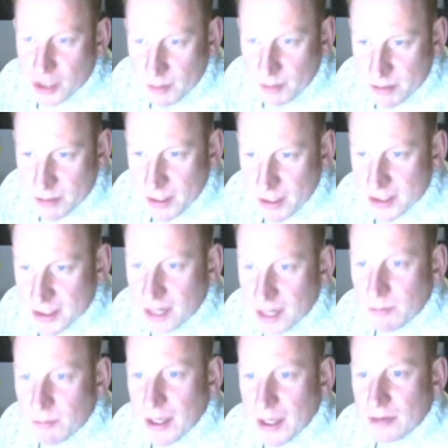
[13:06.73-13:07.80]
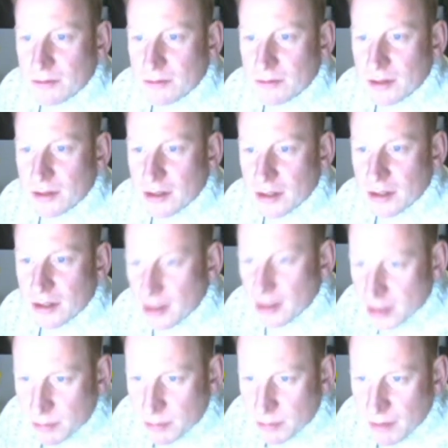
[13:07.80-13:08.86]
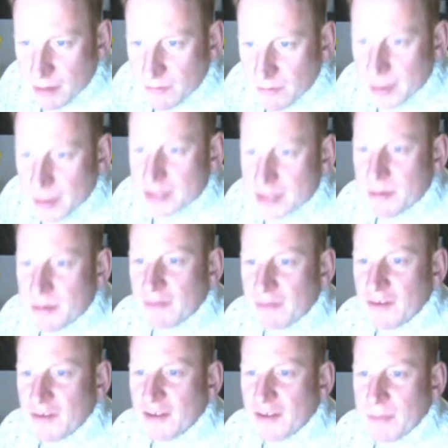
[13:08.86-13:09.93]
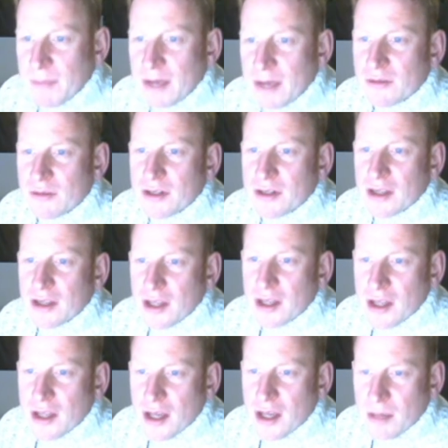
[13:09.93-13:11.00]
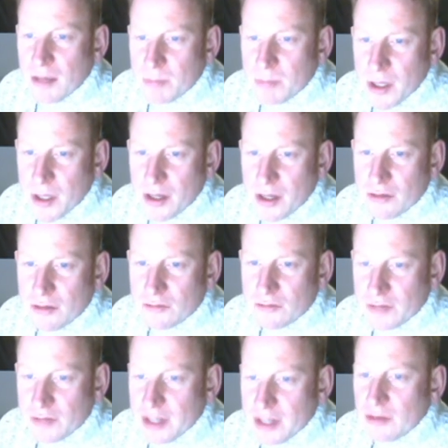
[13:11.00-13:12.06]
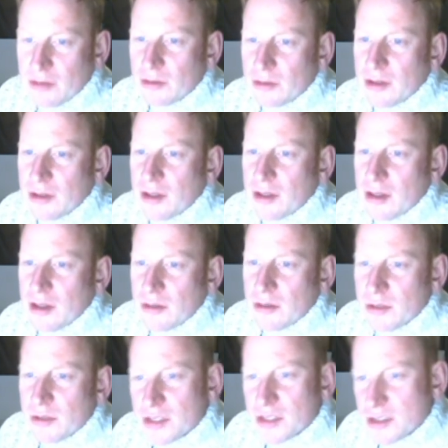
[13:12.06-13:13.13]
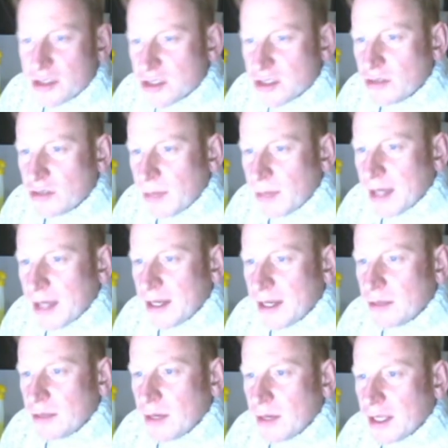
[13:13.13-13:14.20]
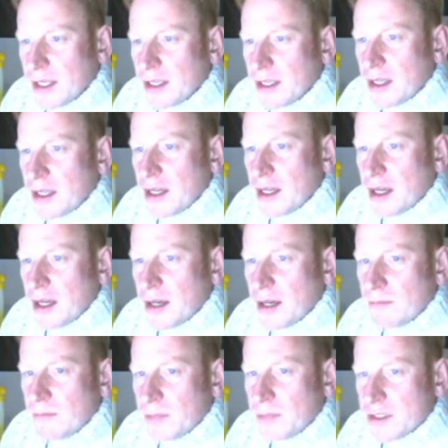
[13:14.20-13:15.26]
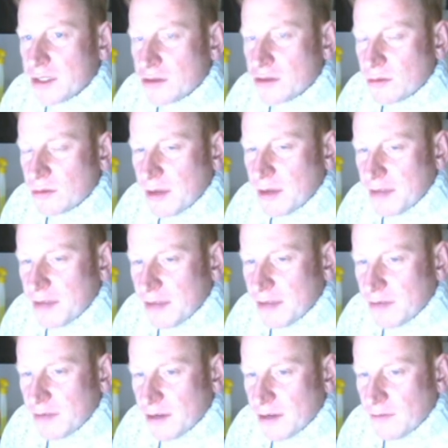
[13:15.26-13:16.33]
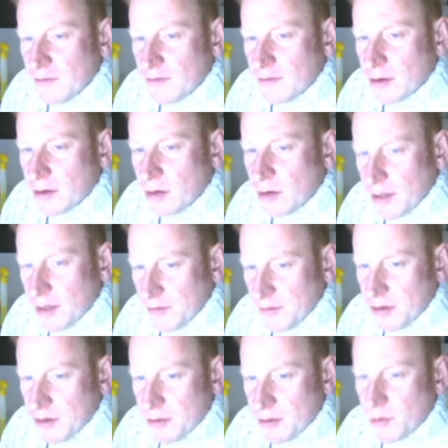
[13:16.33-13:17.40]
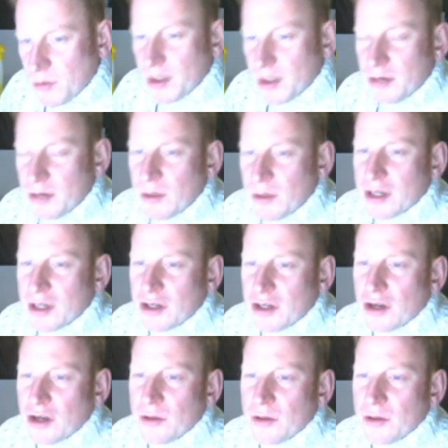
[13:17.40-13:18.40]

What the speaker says: That's about £10. No, it's about £5 per reel, which isn't too bad anyway. But it's a good way of getting rid of quite a few of them all in one go.